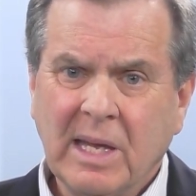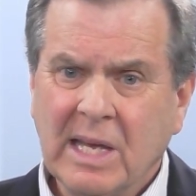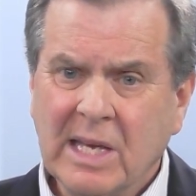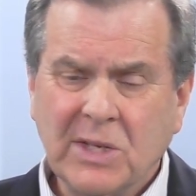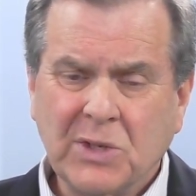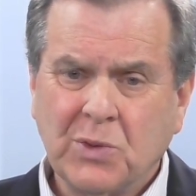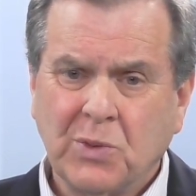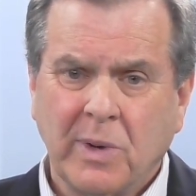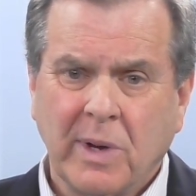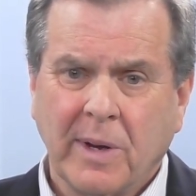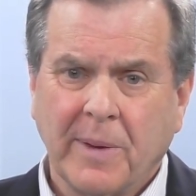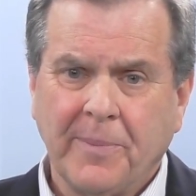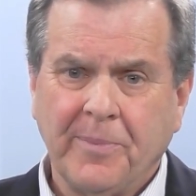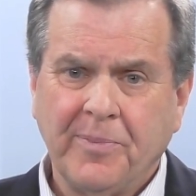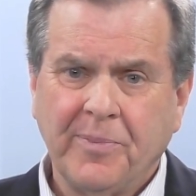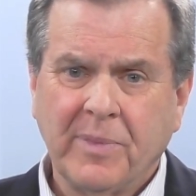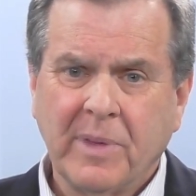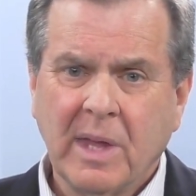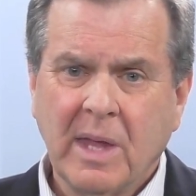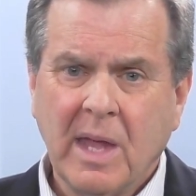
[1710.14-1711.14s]
Israel.
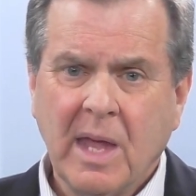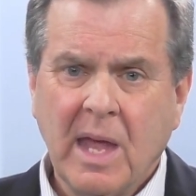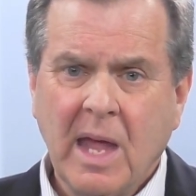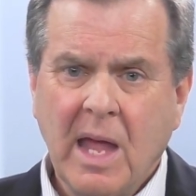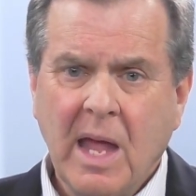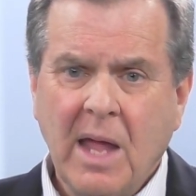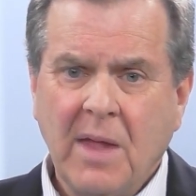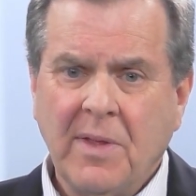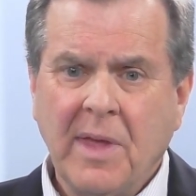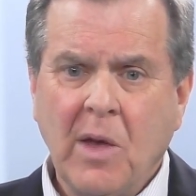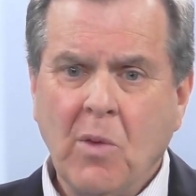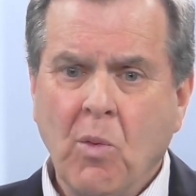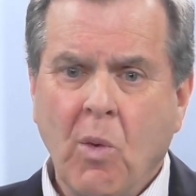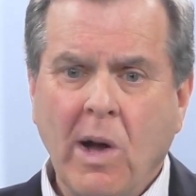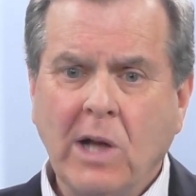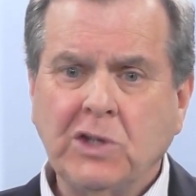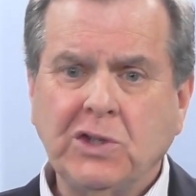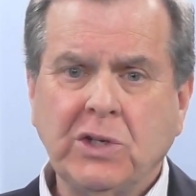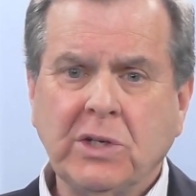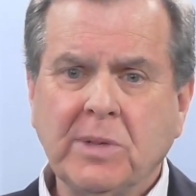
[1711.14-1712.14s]
They
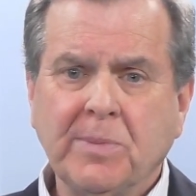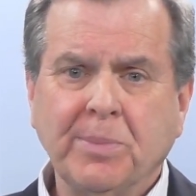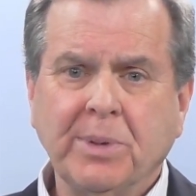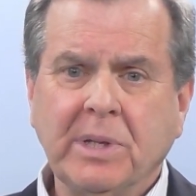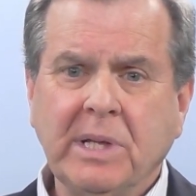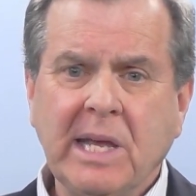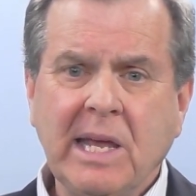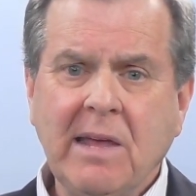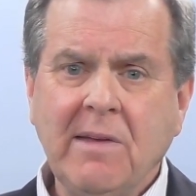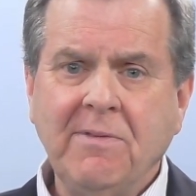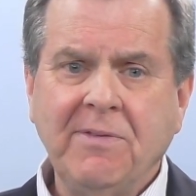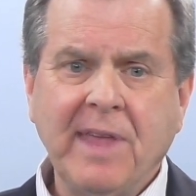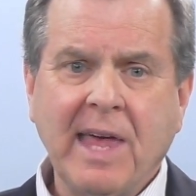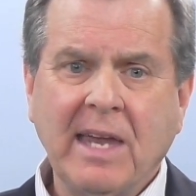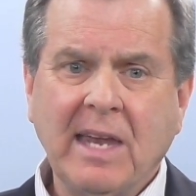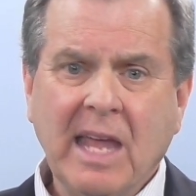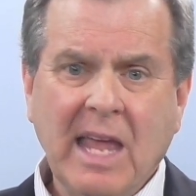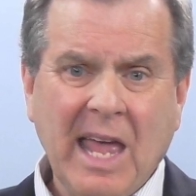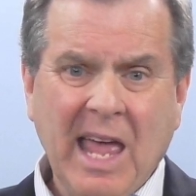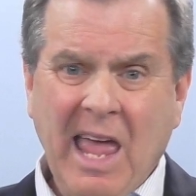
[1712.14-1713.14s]
want you to believe
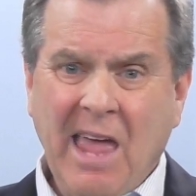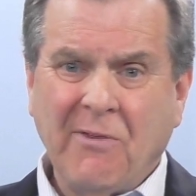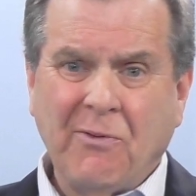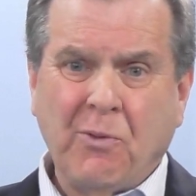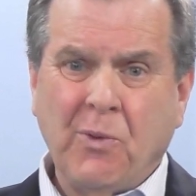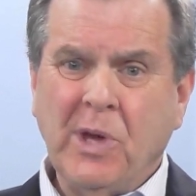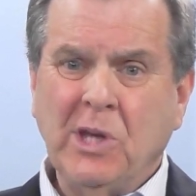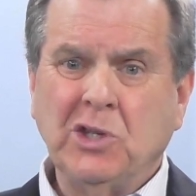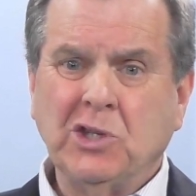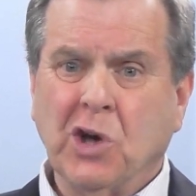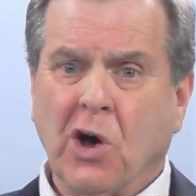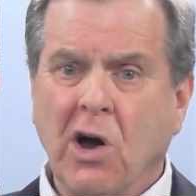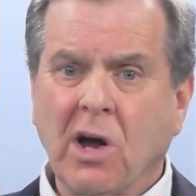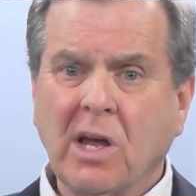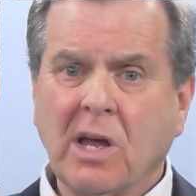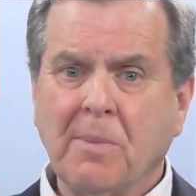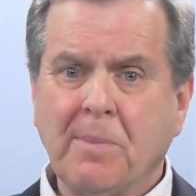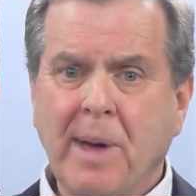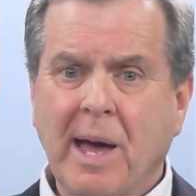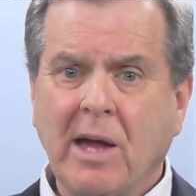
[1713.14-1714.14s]
that if we
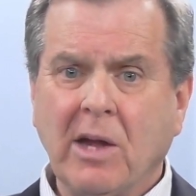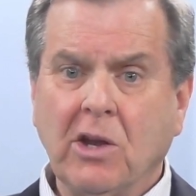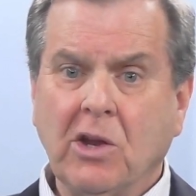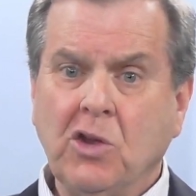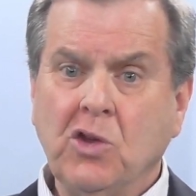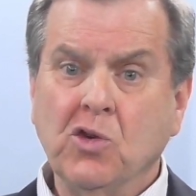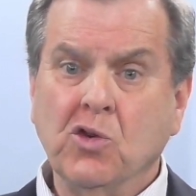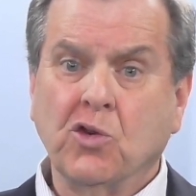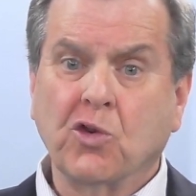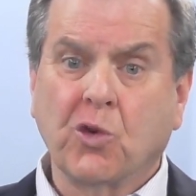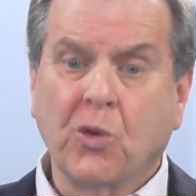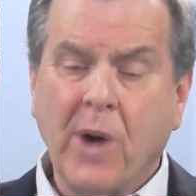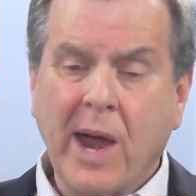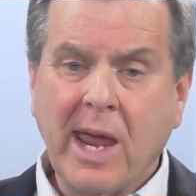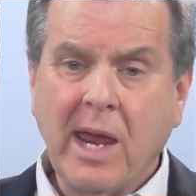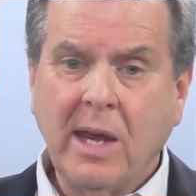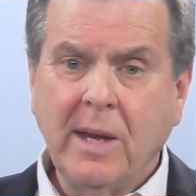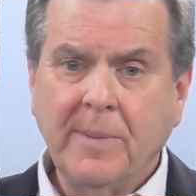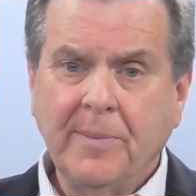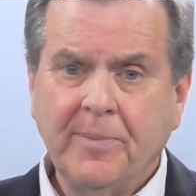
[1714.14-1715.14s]
talk about
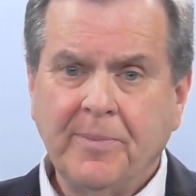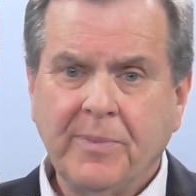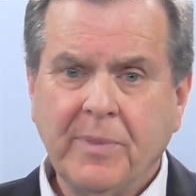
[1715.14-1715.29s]
Ukraine,